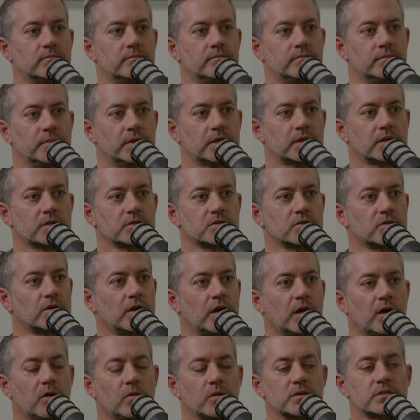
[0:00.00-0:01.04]
Right. Because they're
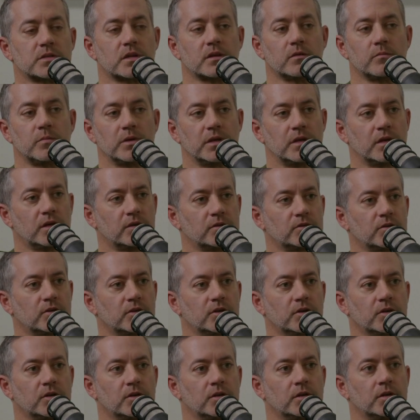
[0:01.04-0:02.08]
not always going to be under
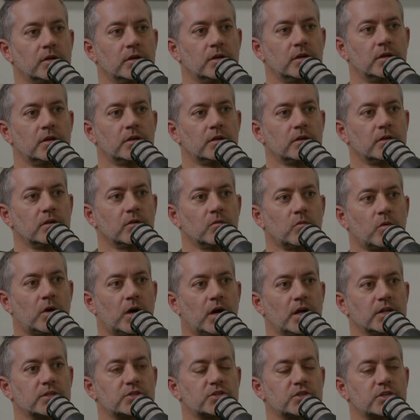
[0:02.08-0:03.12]
your, your
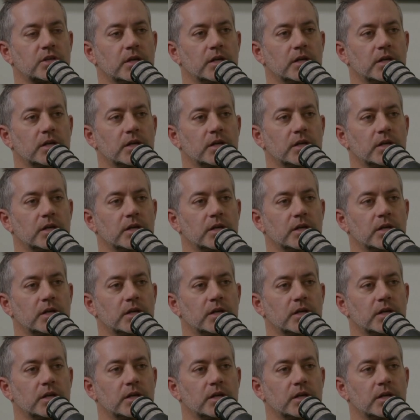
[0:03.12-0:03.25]
watch.